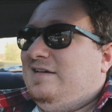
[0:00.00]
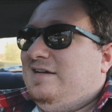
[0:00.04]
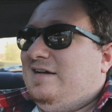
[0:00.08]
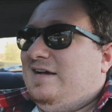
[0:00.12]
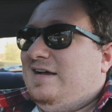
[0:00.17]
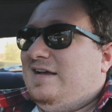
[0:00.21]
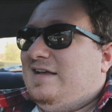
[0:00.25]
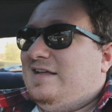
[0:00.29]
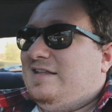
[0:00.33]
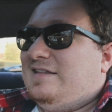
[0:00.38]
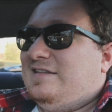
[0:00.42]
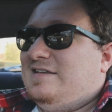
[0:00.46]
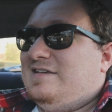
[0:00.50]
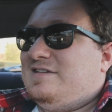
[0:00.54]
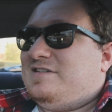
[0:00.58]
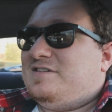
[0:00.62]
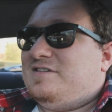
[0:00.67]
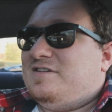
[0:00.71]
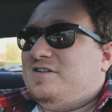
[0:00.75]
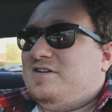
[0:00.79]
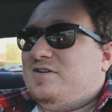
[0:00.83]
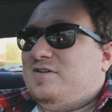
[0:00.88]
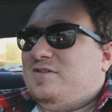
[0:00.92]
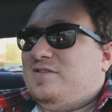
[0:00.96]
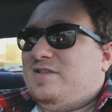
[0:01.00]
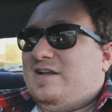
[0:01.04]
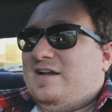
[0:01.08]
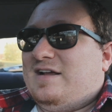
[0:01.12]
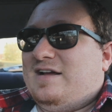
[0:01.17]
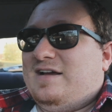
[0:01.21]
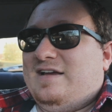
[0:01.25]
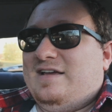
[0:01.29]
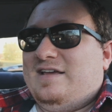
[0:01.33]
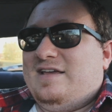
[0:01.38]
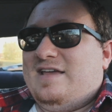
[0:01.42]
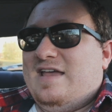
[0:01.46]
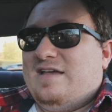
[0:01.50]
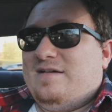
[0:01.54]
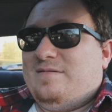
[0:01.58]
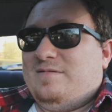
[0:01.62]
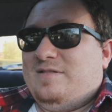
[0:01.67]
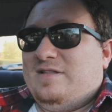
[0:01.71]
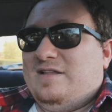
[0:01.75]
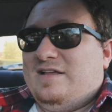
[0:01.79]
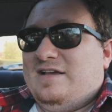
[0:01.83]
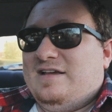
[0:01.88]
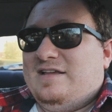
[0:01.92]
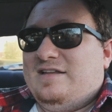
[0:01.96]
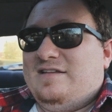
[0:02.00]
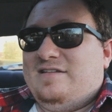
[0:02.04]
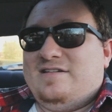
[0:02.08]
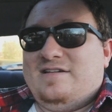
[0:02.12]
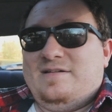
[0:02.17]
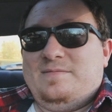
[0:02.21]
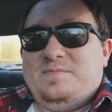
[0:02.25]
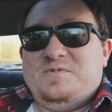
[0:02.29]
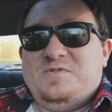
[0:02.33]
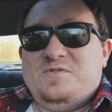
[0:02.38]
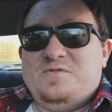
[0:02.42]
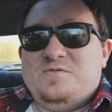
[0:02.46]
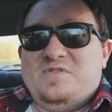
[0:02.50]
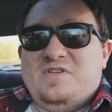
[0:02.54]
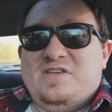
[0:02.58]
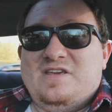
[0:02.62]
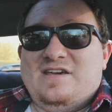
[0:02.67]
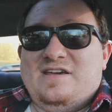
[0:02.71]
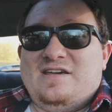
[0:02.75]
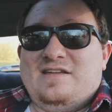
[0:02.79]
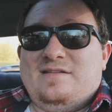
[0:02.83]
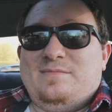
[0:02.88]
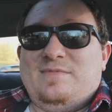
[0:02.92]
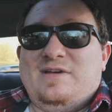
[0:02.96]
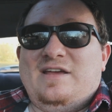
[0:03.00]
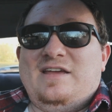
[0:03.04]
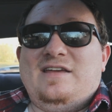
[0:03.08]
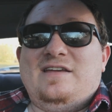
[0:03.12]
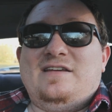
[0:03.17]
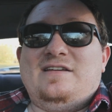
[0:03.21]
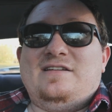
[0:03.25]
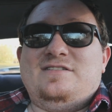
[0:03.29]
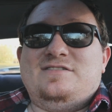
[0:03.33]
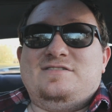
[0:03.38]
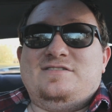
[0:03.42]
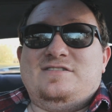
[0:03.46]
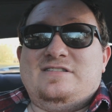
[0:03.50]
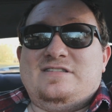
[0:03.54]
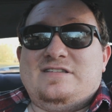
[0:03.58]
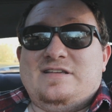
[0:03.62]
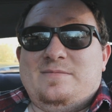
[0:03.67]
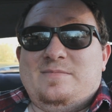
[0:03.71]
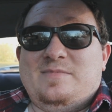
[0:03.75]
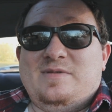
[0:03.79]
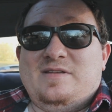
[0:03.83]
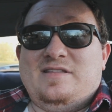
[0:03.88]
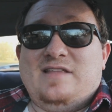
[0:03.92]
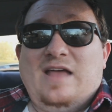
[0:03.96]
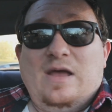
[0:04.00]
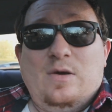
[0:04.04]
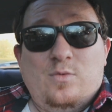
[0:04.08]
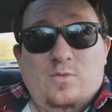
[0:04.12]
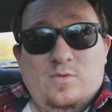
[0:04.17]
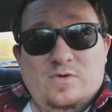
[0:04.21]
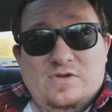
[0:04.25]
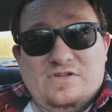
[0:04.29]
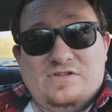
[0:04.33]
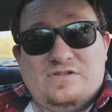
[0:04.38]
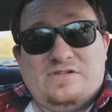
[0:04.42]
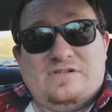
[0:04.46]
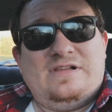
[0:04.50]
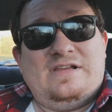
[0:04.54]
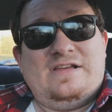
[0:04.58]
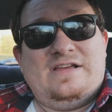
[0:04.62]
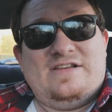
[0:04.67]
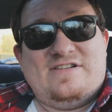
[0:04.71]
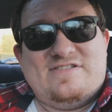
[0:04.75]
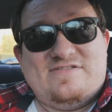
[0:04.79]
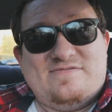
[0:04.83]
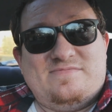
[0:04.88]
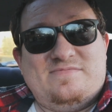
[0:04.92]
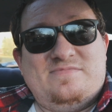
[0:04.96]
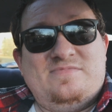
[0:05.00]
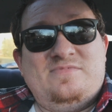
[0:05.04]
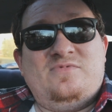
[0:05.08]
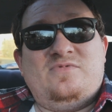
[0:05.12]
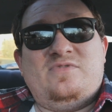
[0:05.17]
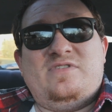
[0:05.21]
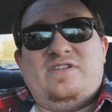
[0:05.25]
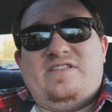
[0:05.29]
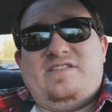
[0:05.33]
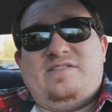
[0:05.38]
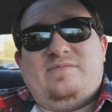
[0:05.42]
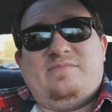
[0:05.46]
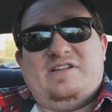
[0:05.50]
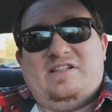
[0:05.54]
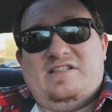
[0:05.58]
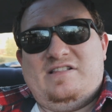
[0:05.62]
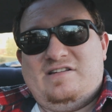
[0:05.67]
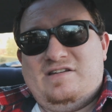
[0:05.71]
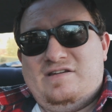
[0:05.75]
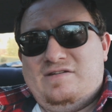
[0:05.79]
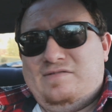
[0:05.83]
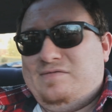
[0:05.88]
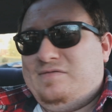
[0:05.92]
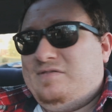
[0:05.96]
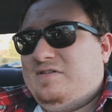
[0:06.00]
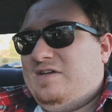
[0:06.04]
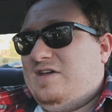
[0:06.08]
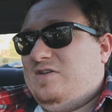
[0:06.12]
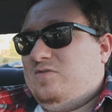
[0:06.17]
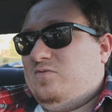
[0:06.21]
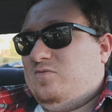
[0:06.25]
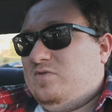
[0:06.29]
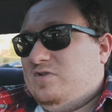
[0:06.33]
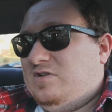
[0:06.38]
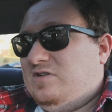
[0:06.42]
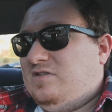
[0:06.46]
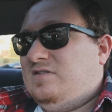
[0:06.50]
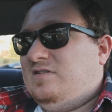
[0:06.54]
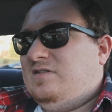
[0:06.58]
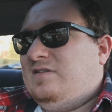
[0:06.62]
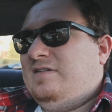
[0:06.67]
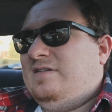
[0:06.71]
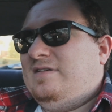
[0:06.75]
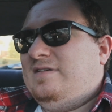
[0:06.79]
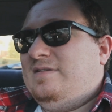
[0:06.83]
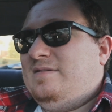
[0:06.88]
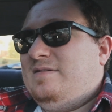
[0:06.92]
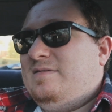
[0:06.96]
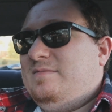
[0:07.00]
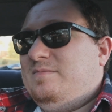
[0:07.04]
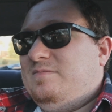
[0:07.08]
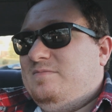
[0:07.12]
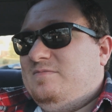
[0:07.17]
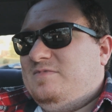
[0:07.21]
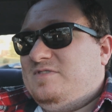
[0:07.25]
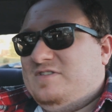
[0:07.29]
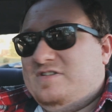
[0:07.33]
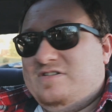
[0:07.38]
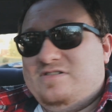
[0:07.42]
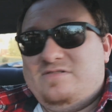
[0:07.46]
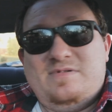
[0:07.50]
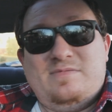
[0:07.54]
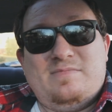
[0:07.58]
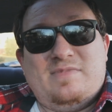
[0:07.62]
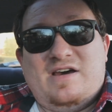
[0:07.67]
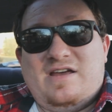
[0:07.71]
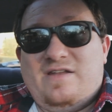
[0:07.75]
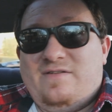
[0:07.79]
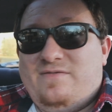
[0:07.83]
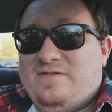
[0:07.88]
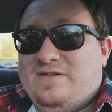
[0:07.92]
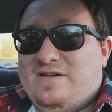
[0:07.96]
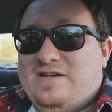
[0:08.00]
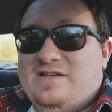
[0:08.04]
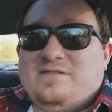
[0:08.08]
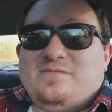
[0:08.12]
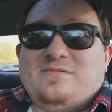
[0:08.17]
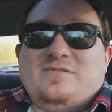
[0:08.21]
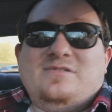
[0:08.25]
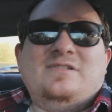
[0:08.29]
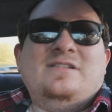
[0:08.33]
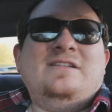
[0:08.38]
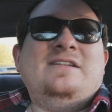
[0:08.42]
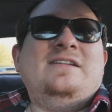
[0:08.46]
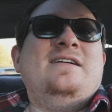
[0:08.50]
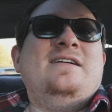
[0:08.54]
I at least know that I am lined up to get my hands on something that will help with my life and will still be modifiable,